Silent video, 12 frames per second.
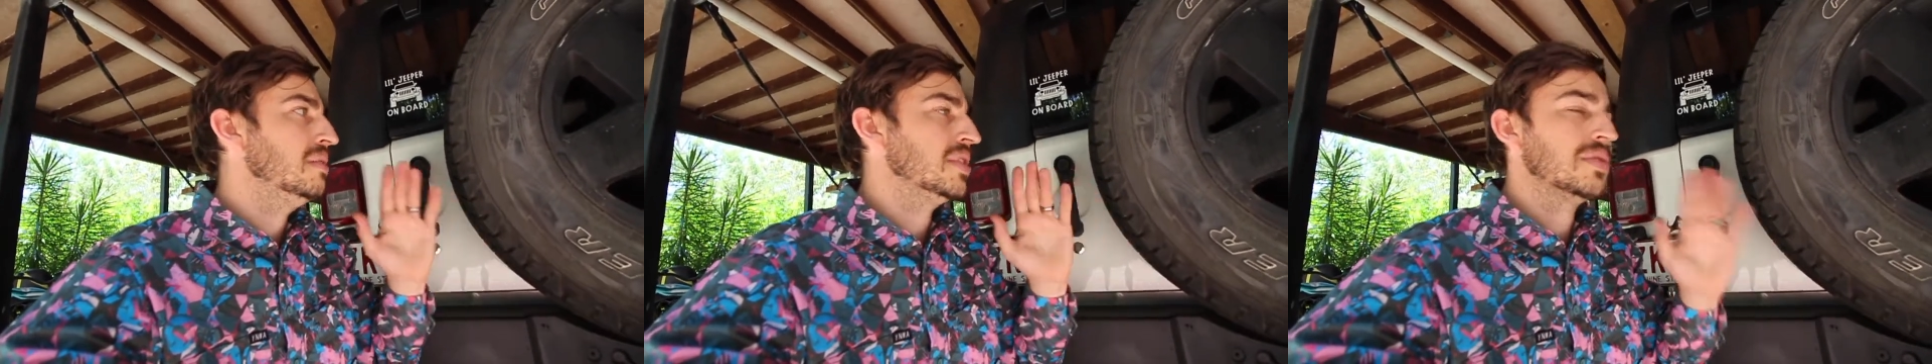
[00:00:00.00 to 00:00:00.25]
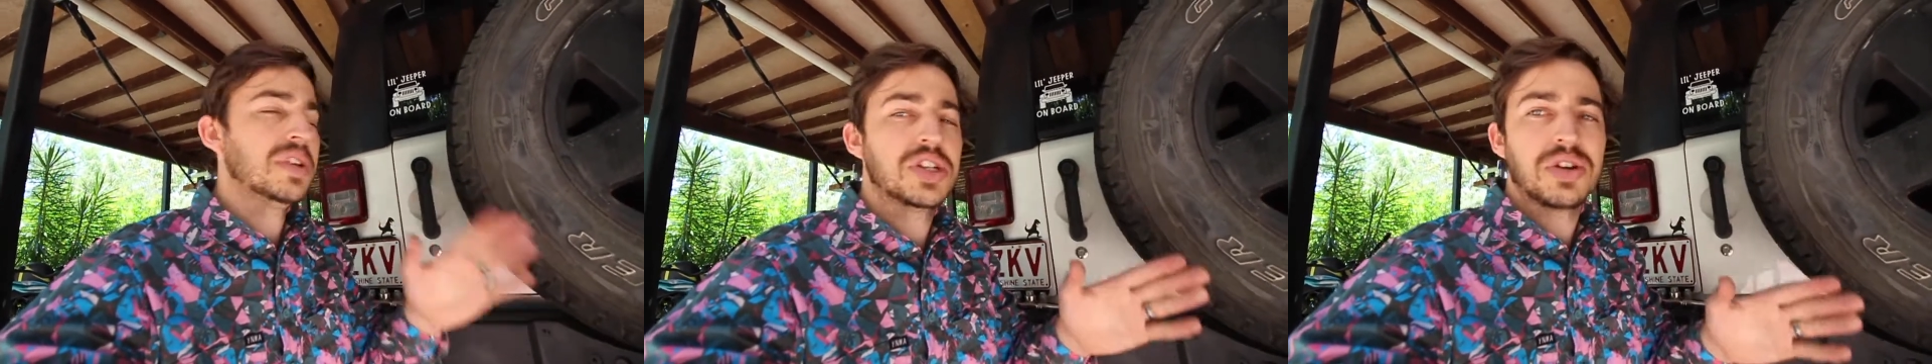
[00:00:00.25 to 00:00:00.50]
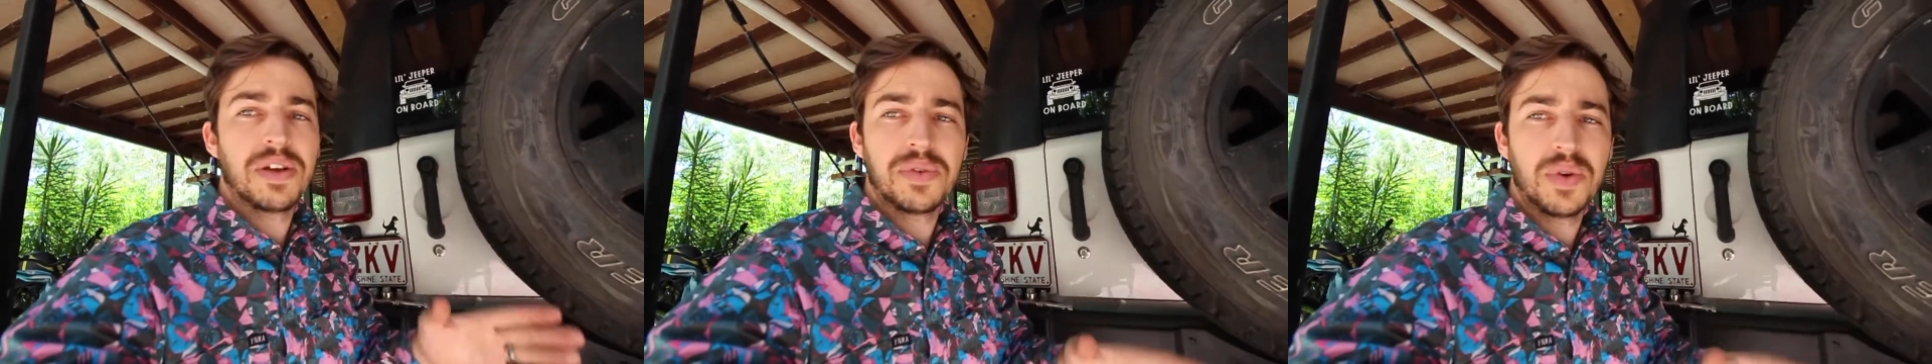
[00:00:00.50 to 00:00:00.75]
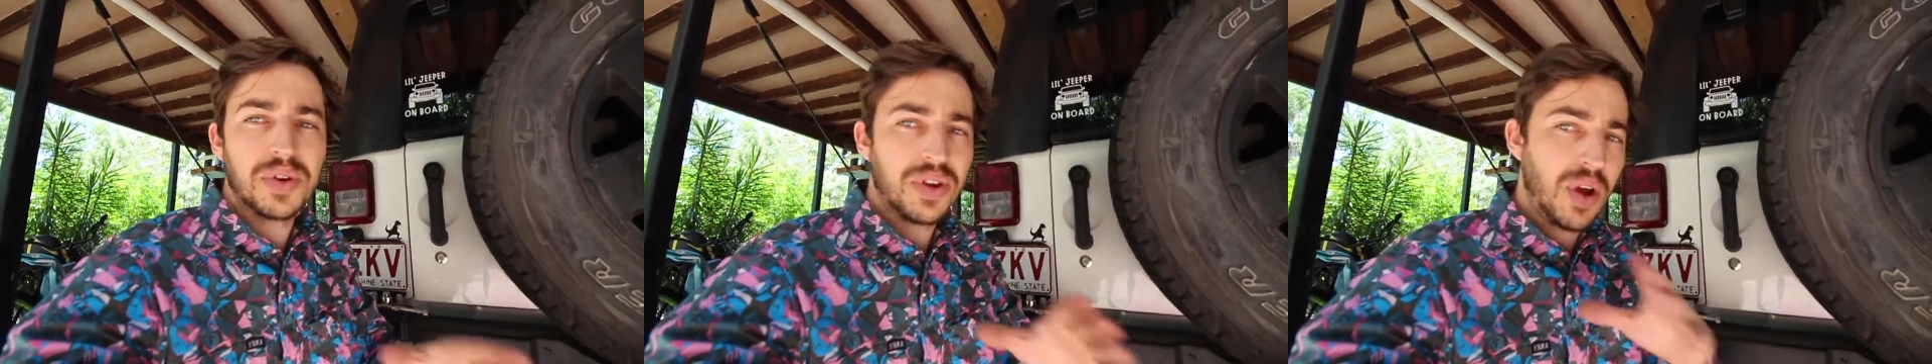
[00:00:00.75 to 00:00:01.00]
It's really
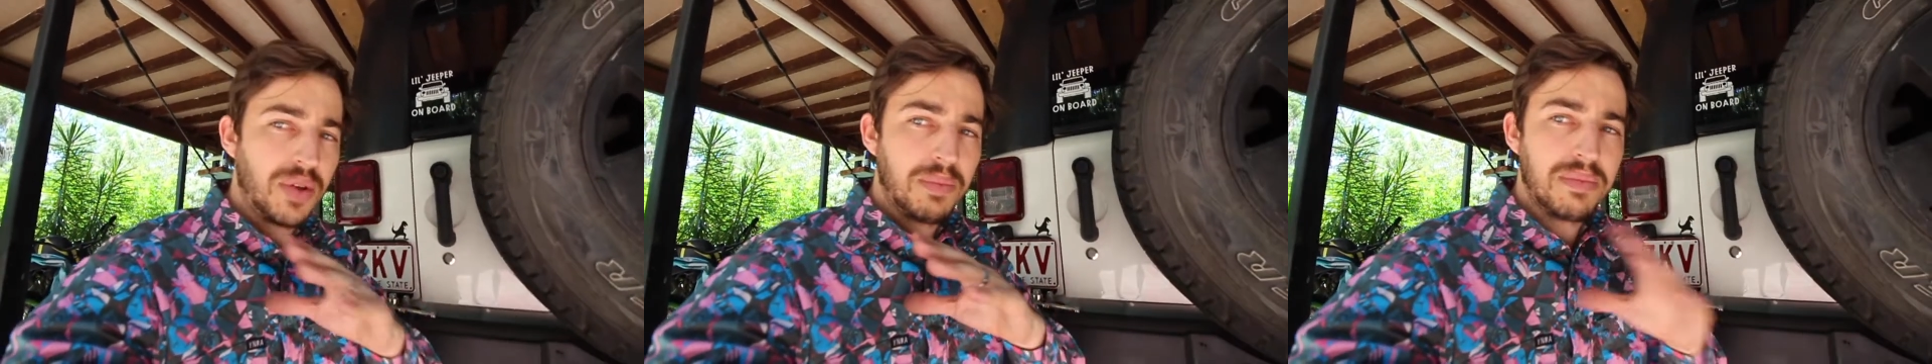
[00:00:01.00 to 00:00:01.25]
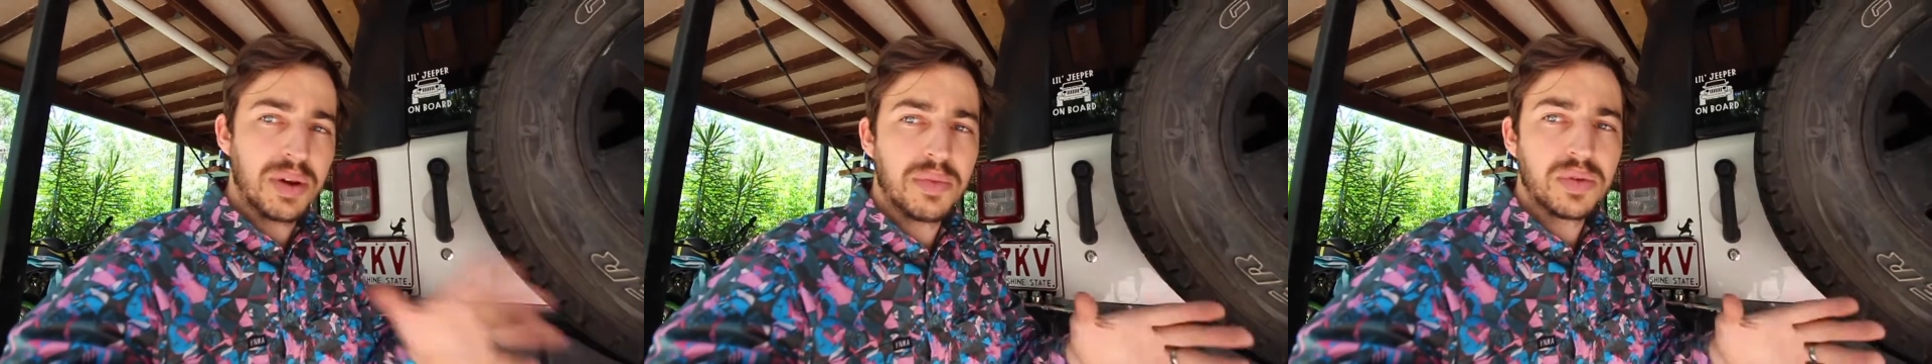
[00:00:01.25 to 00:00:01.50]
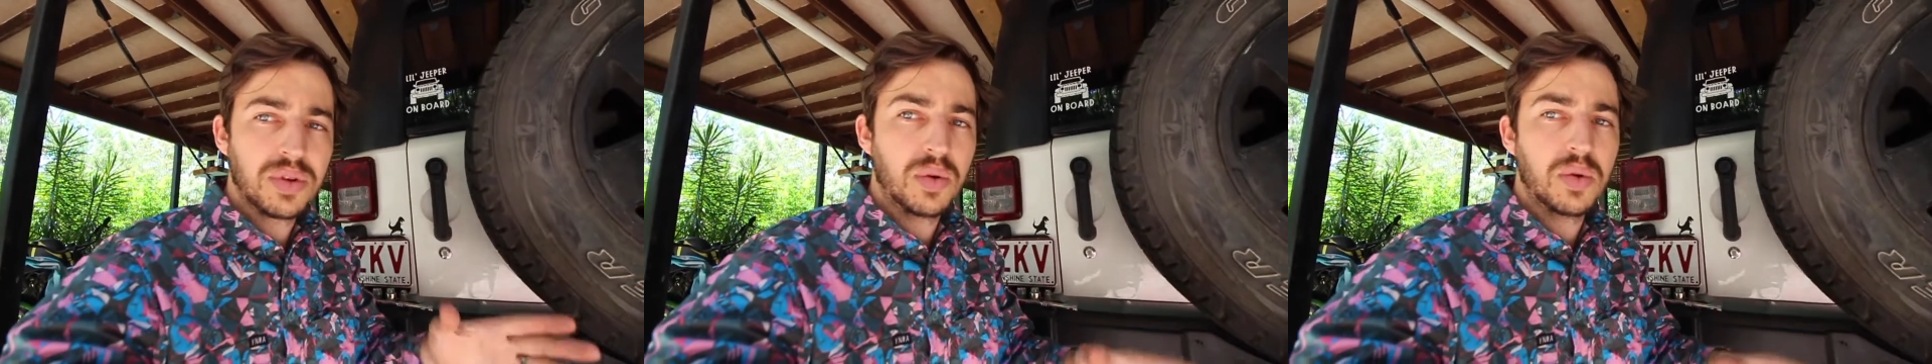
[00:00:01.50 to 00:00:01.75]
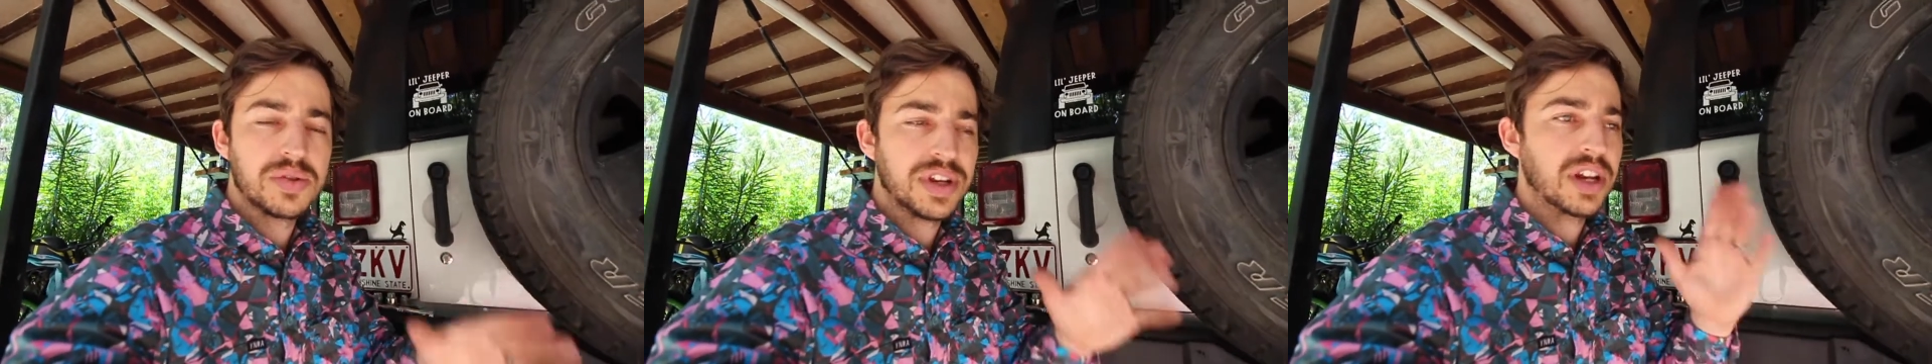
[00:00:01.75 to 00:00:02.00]
straightforward, minimal
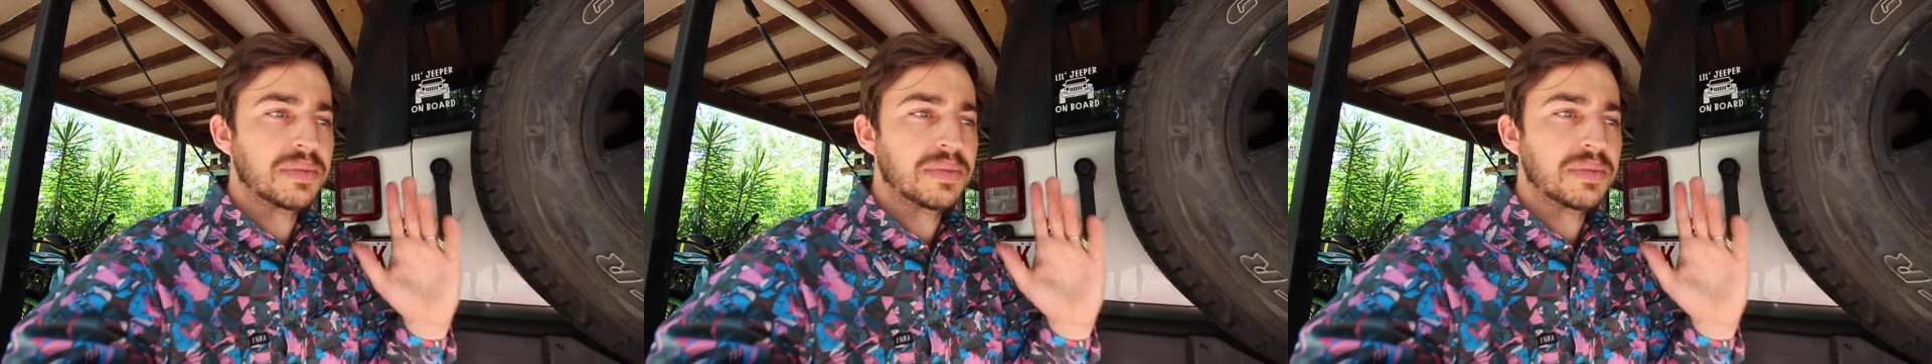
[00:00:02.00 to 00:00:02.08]
tools.